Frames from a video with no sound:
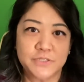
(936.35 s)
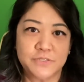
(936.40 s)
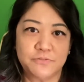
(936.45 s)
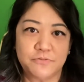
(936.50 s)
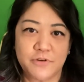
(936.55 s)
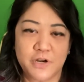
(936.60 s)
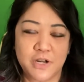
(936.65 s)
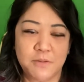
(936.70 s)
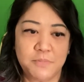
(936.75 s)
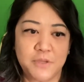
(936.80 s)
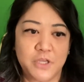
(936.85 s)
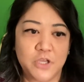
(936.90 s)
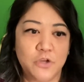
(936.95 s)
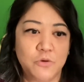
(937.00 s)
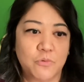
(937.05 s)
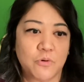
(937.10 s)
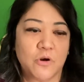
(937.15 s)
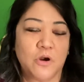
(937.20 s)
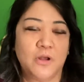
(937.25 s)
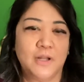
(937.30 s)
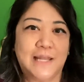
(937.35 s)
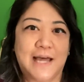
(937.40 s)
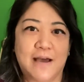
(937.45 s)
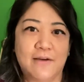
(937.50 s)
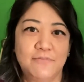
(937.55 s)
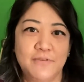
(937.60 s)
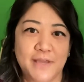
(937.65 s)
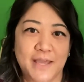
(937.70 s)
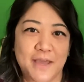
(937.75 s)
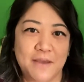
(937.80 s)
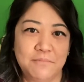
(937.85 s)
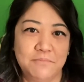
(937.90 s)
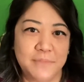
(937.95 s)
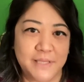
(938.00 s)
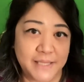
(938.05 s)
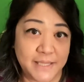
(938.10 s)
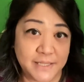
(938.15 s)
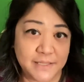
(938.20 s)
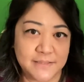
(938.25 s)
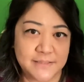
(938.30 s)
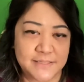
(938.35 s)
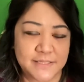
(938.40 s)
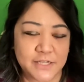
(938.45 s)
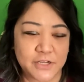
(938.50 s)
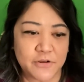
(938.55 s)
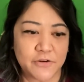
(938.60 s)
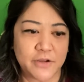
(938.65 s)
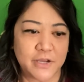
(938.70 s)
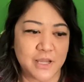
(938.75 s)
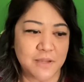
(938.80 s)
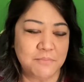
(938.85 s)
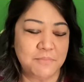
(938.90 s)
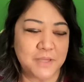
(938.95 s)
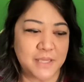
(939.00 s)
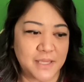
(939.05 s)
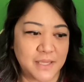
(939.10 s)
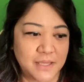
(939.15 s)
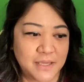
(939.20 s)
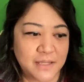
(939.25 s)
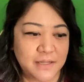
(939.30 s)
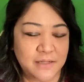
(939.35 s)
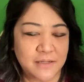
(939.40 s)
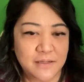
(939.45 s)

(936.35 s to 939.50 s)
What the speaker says: in front of me who were all laughing at me, snickering at me, and